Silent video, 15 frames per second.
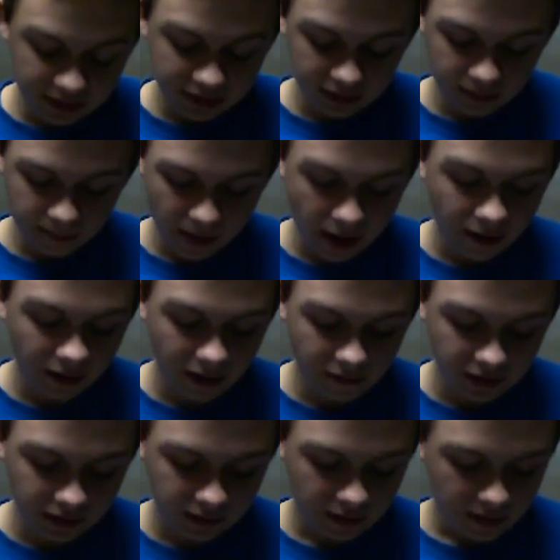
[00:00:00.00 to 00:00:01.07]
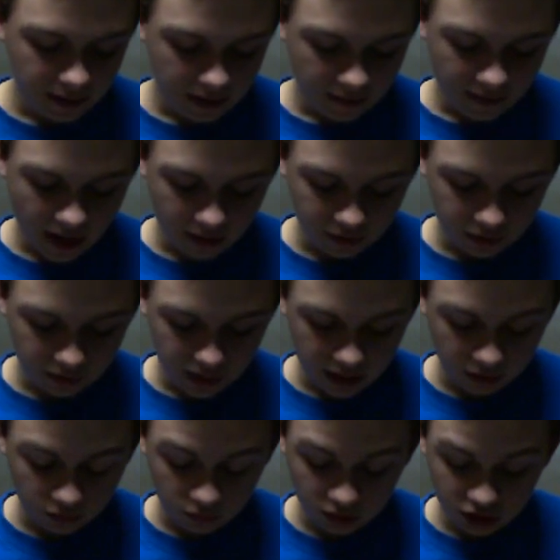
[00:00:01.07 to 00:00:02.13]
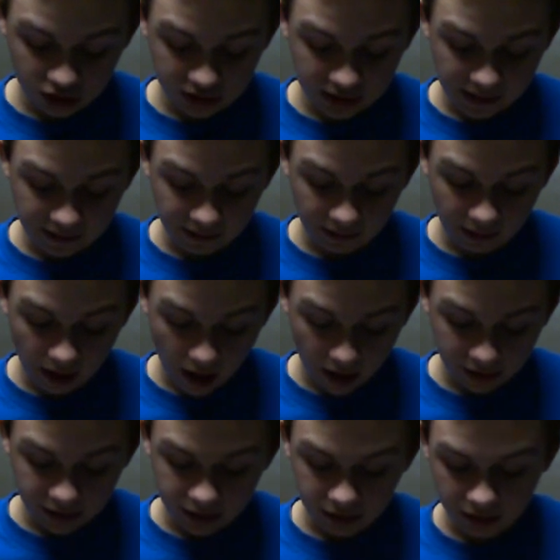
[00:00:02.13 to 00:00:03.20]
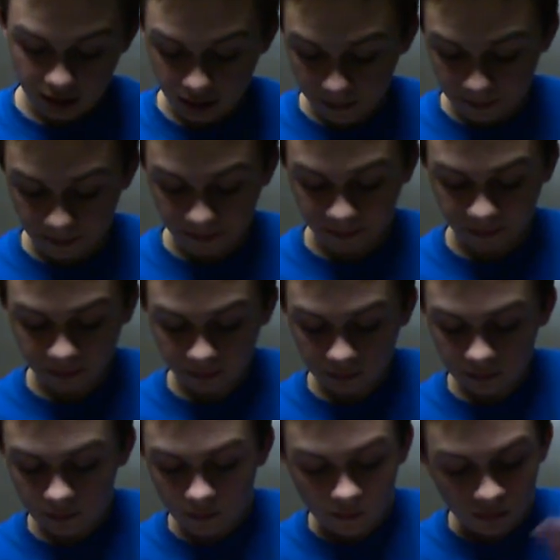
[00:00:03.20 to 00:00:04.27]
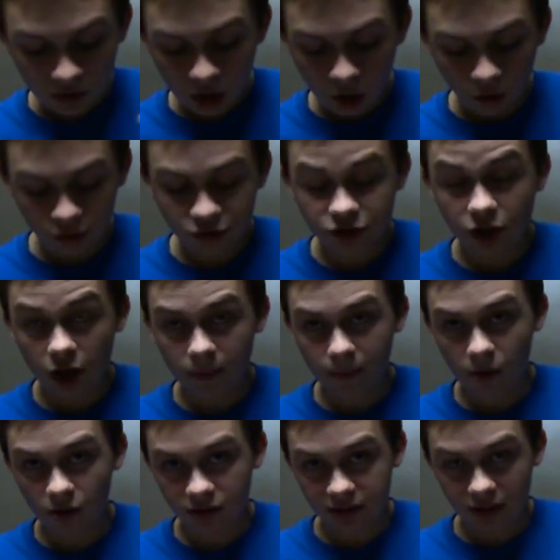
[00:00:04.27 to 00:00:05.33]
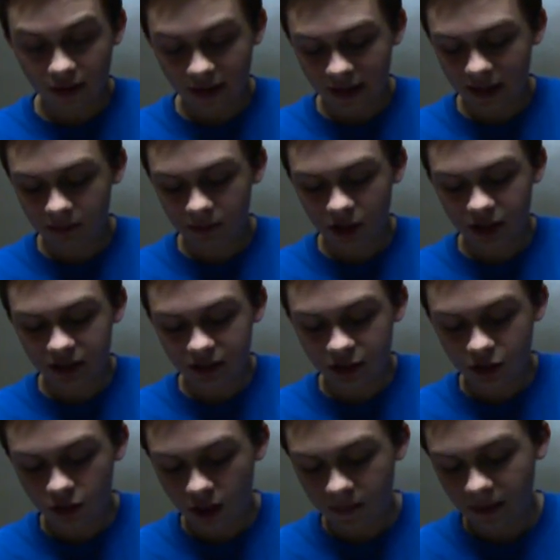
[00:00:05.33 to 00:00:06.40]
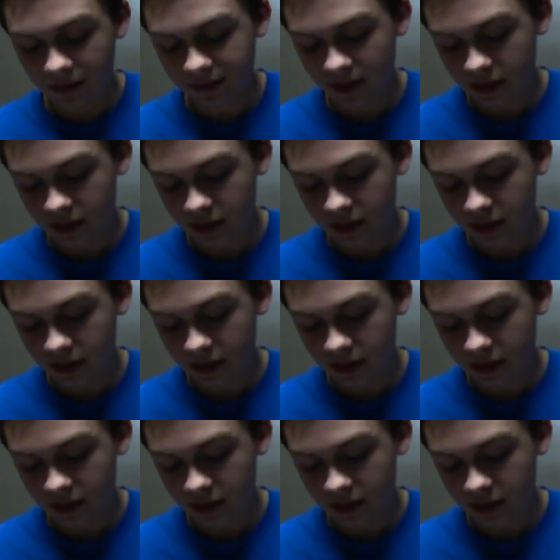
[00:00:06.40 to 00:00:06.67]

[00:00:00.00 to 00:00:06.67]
It's about 11,000 rounds, which is a lot. All stock parts. Now, the hammer is new. I bought